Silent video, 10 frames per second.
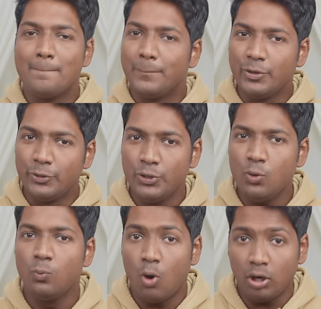But do you
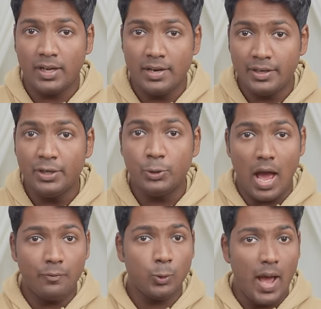know what content you
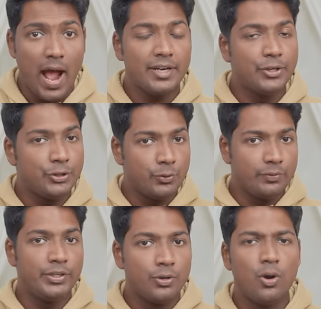have to add into your
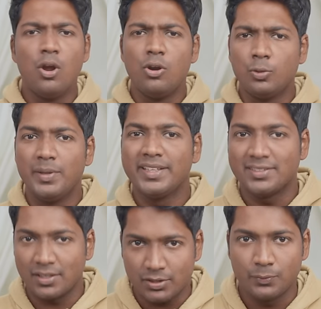video to make
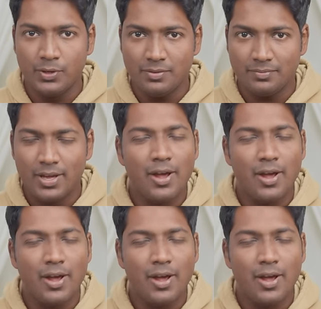it successful?